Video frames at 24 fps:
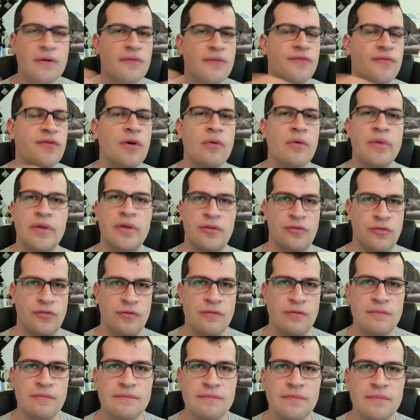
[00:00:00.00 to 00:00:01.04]
fall into,
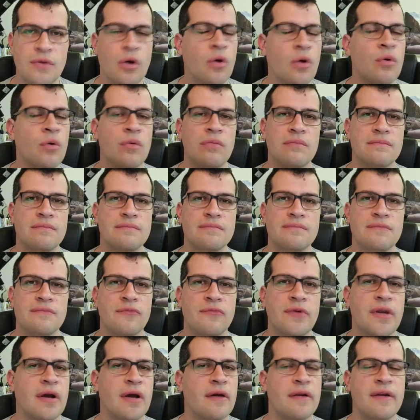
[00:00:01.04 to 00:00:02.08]
all,
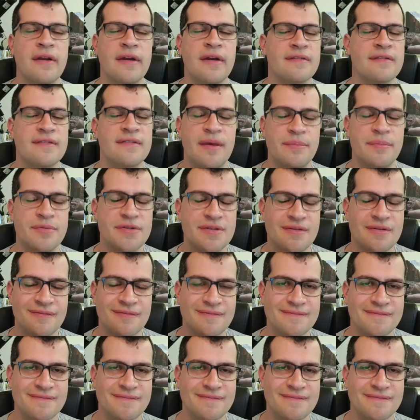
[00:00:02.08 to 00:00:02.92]
without an exception.